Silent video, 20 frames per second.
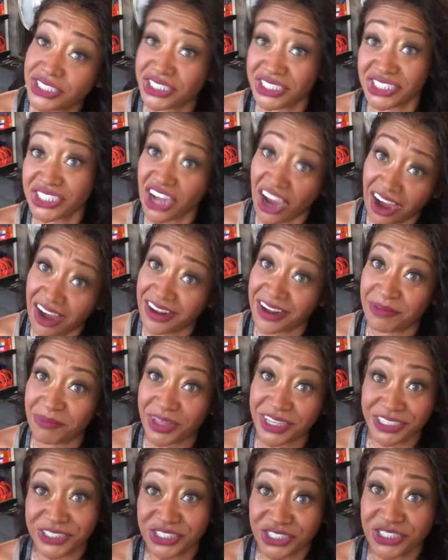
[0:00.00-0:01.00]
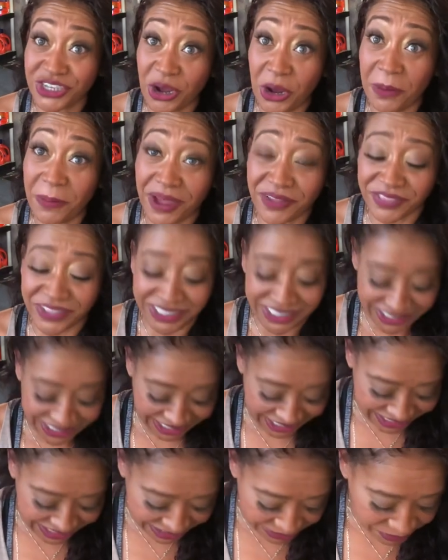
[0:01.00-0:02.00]
she's young. I'm like, you should know about these
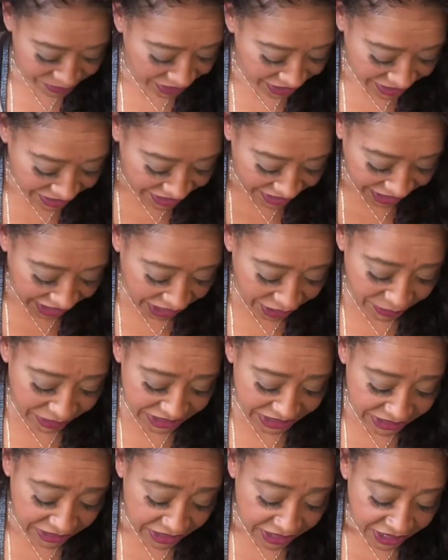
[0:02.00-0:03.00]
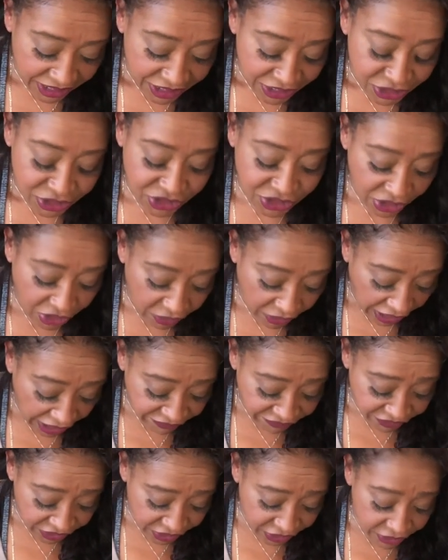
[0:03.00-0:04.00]
things. Anyways, so
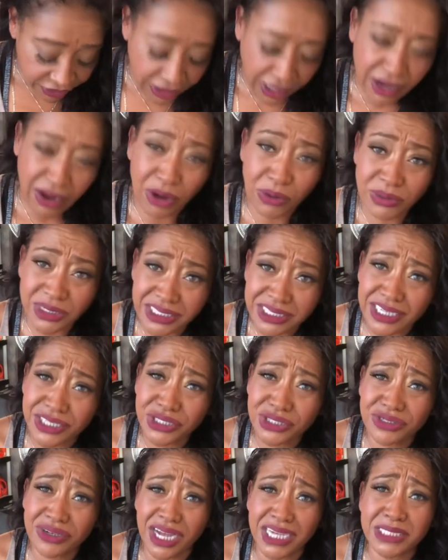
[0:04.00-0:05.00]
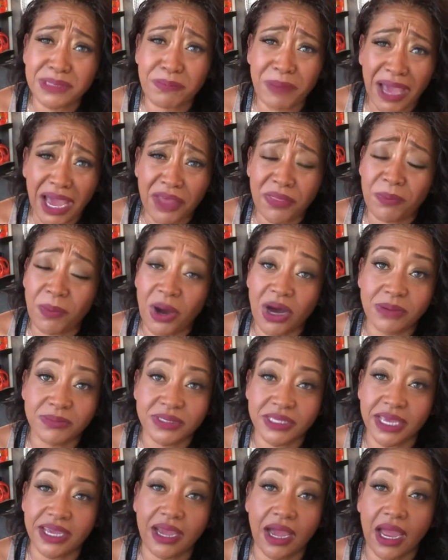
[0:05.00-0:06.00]
I figured I always get you guys bath
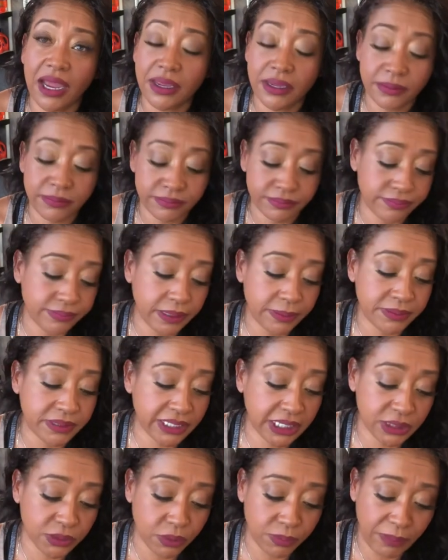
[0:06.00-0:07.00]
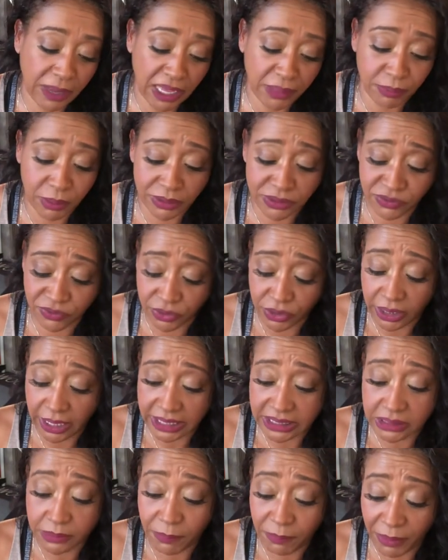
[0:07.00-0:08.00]
bombs. Like, I am obsessed with bath bombs for you
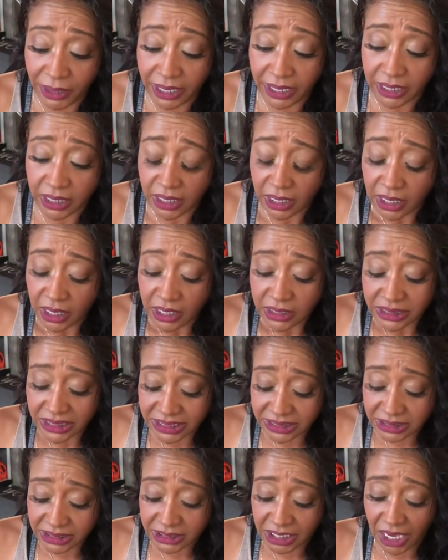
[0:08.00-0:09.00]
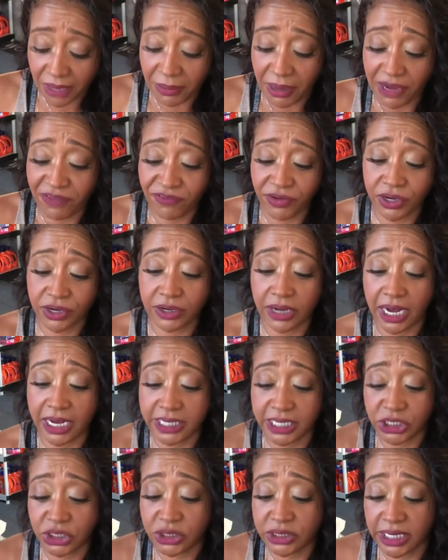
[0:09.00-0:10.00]
guys. But this time I figured I'd
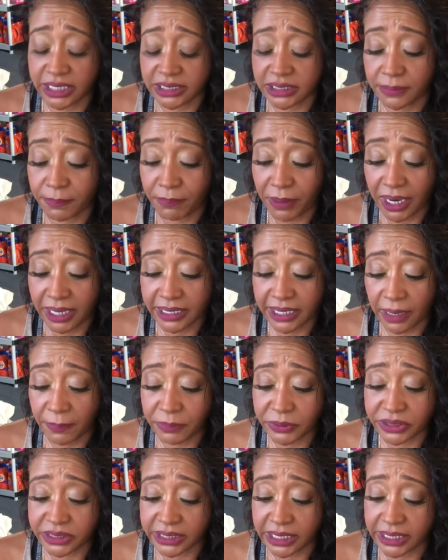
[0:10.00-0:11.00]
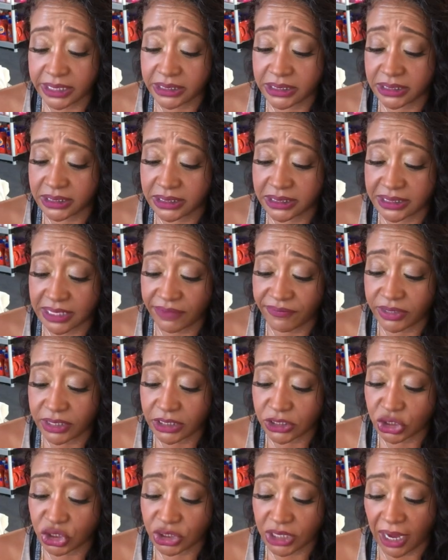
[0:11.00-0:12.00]
get you guys the pineapple scented seven
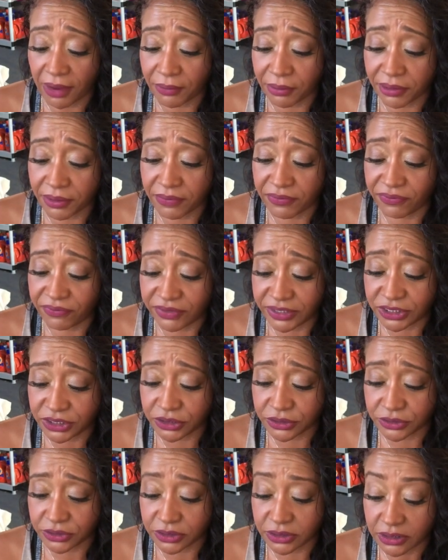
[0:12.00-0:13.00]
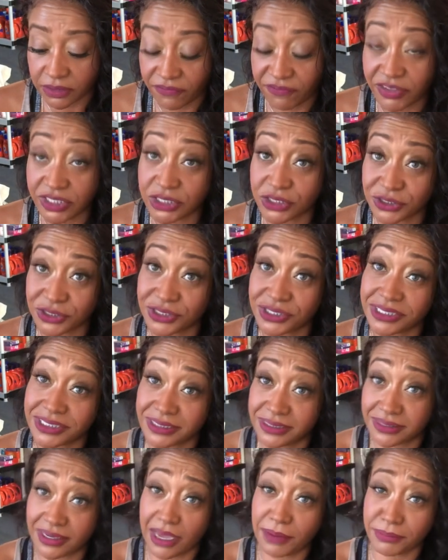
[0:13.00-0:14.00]
shower fizzers, fizzers
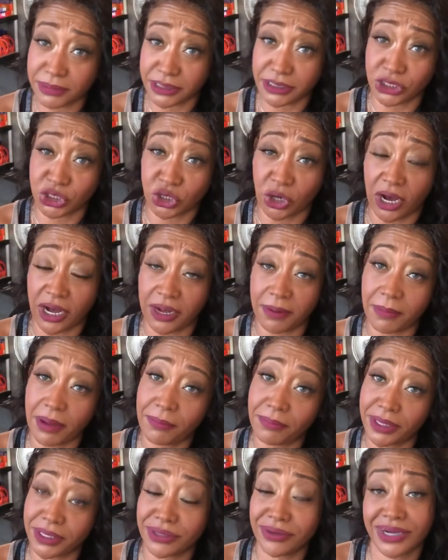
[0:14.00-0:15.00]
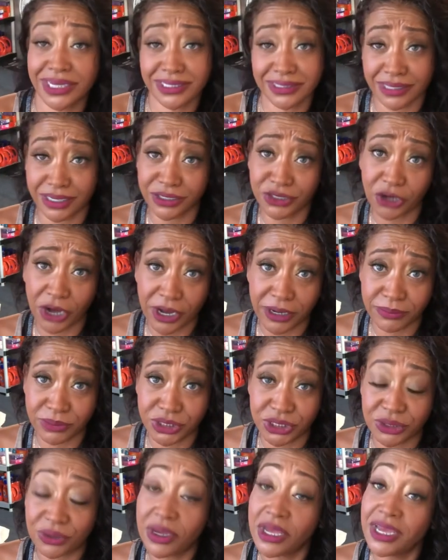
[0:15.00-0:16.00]
since I'm going to try them. I'm like, you guys got to try them
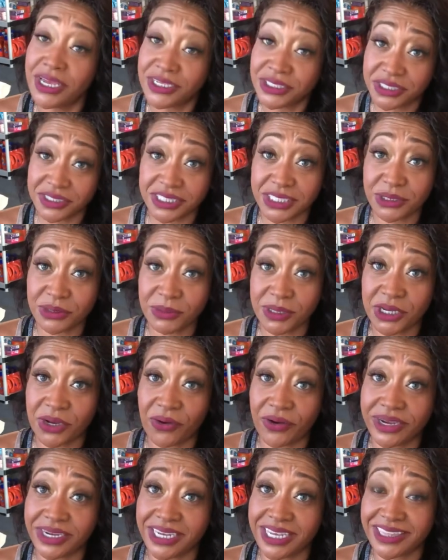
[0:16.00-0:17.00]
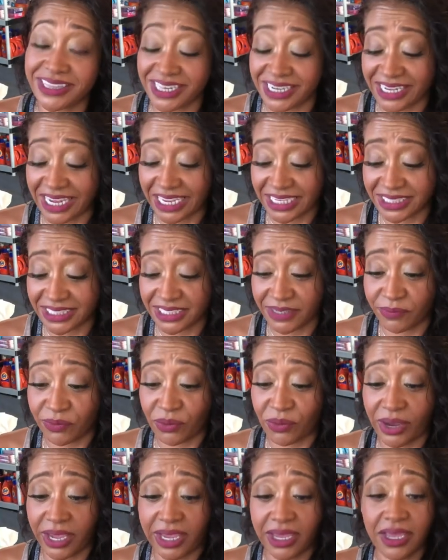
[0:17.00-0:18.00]
too. So this will be going in the next
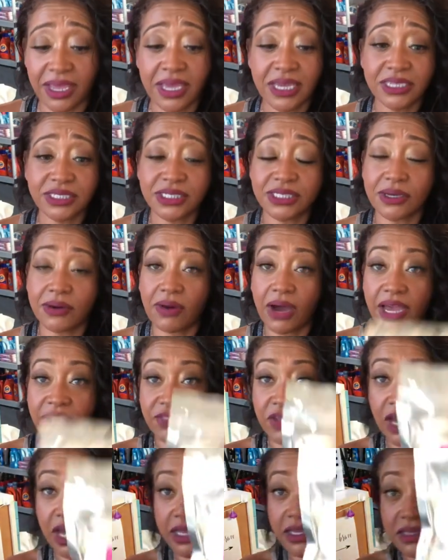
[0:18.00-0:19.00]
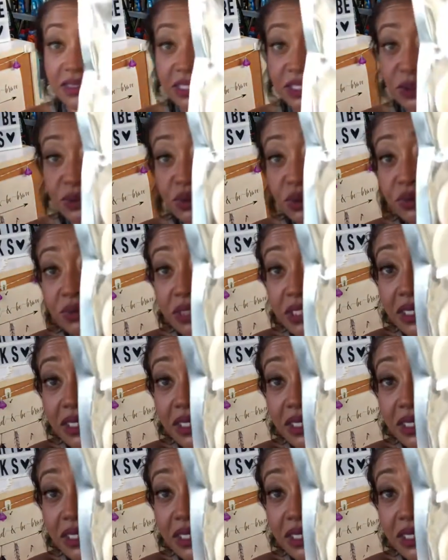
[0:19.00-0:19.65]
giveaway. So I thought this was really